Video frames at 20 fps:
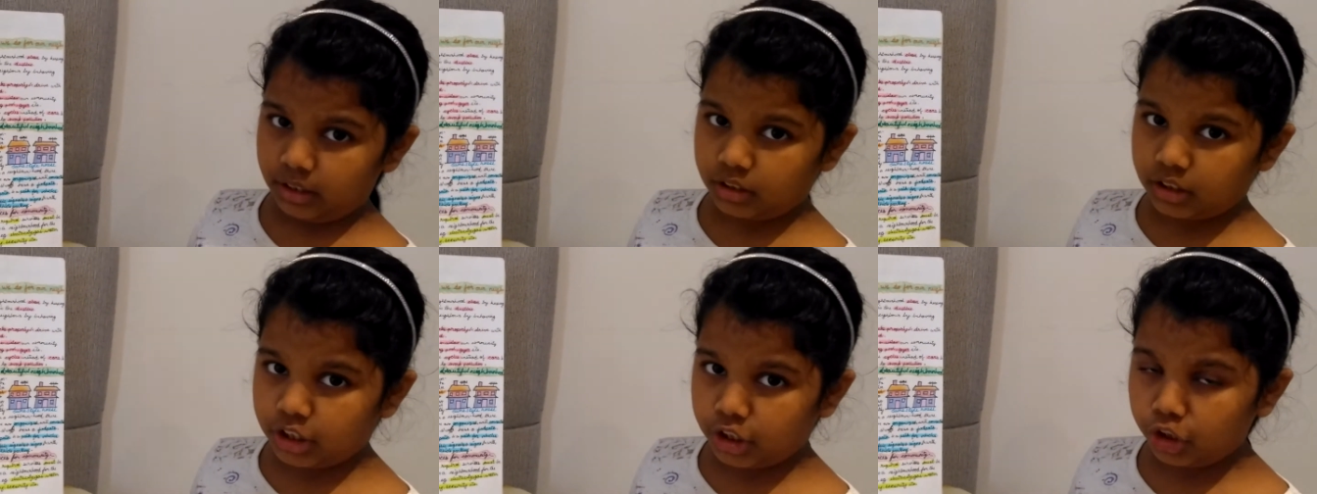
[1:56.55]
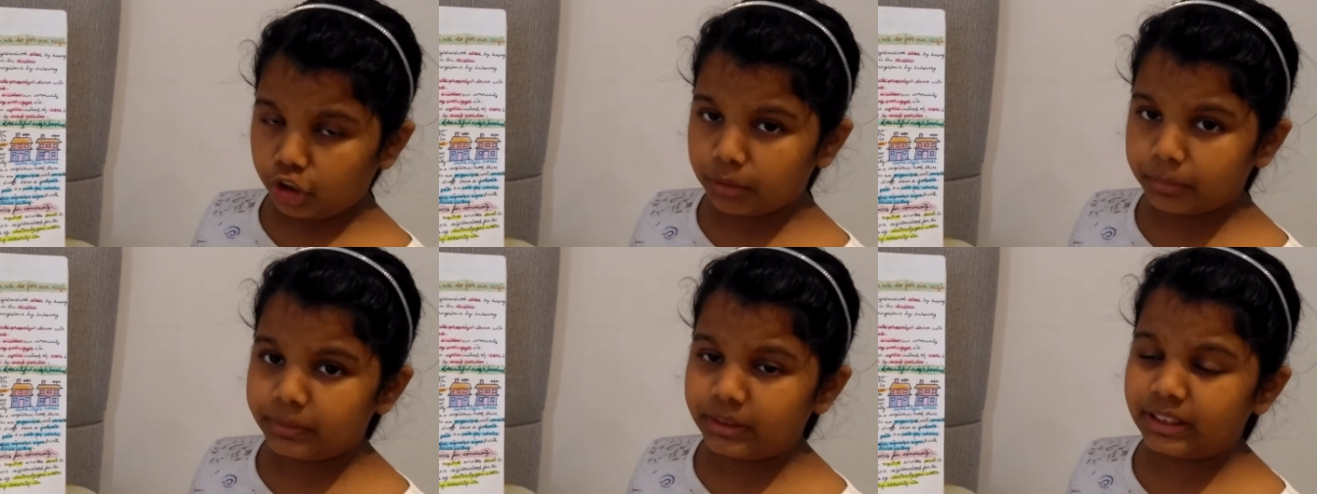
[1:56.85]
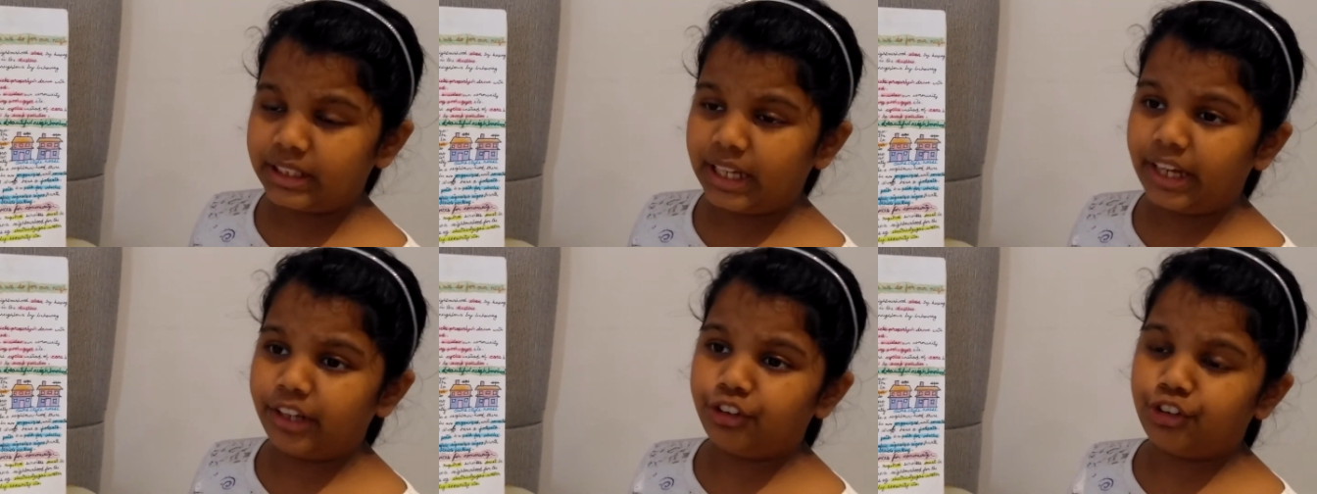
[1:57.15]
tube
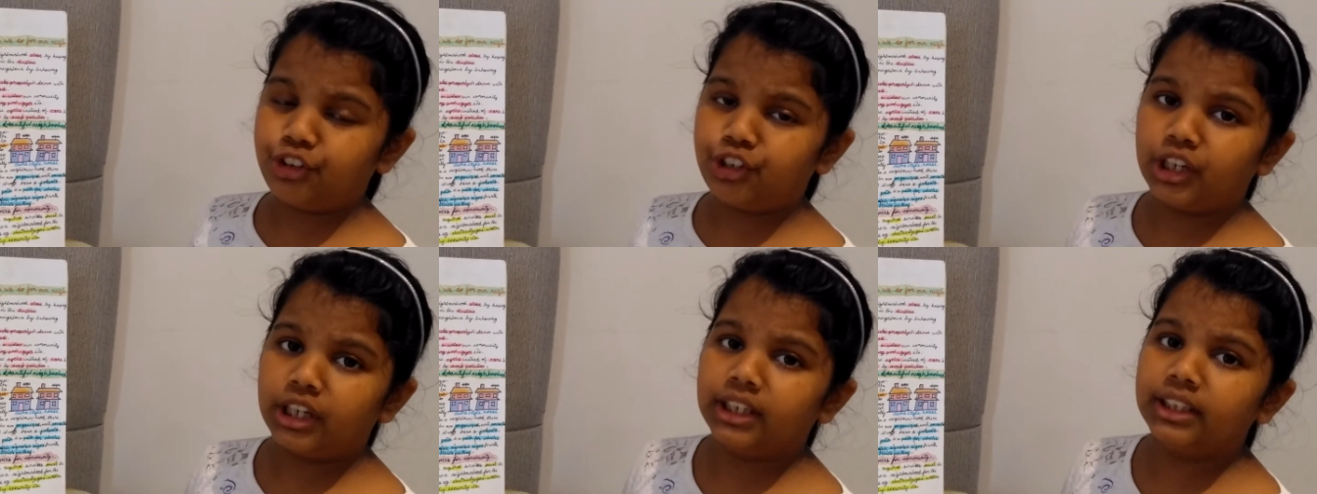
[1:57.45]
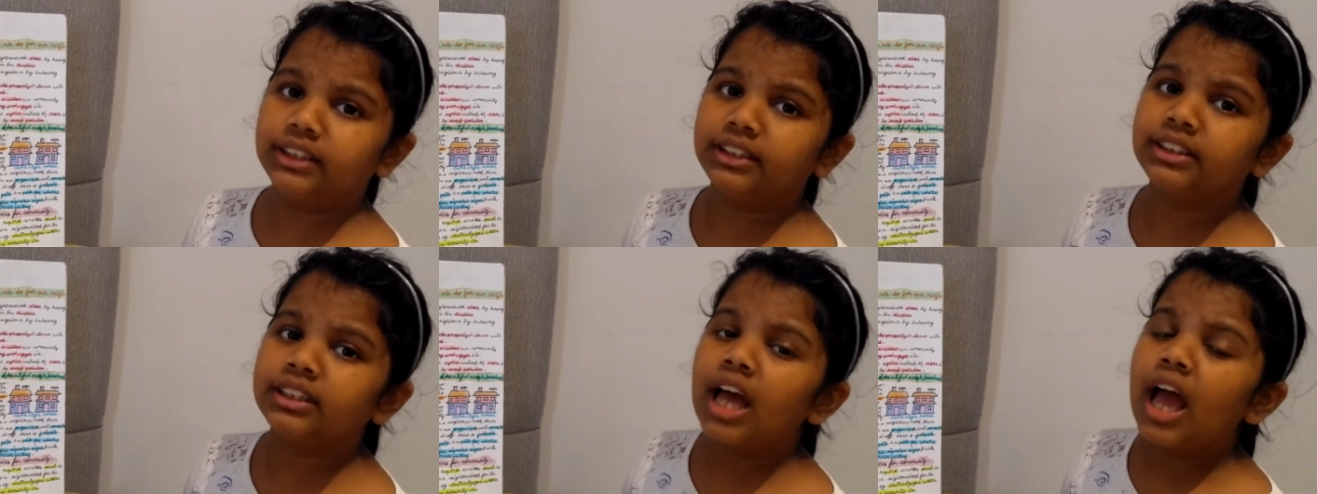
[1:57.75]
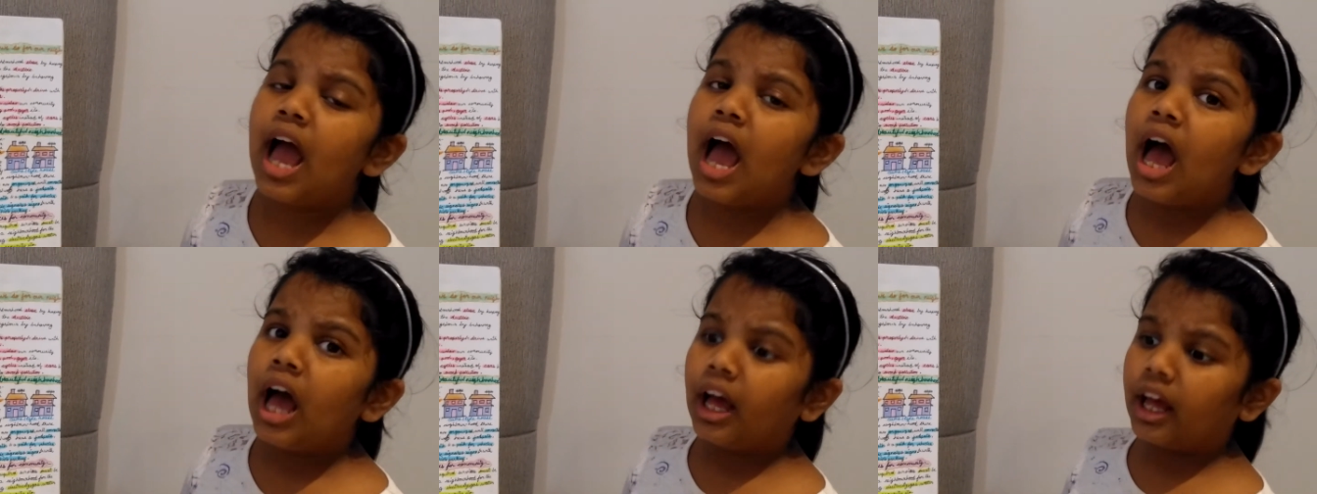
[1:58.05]
stations,
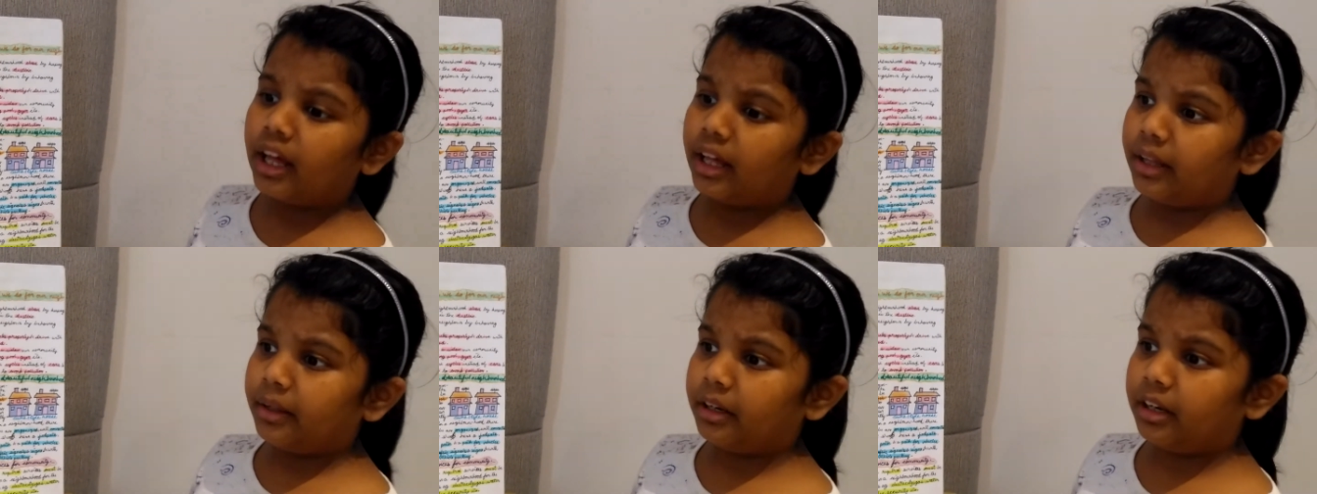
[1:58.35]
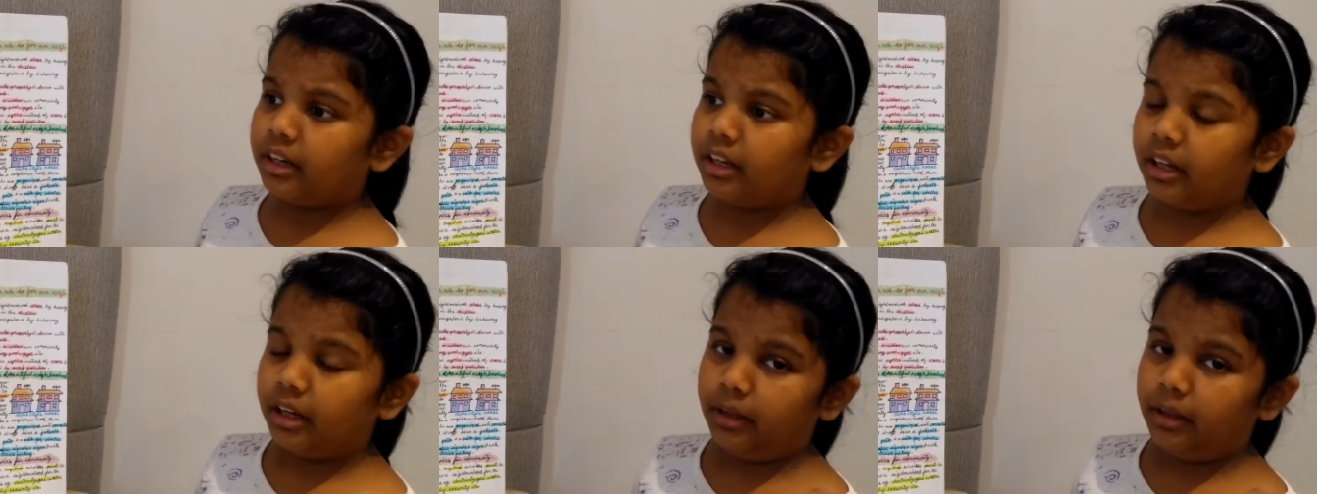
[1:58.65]
and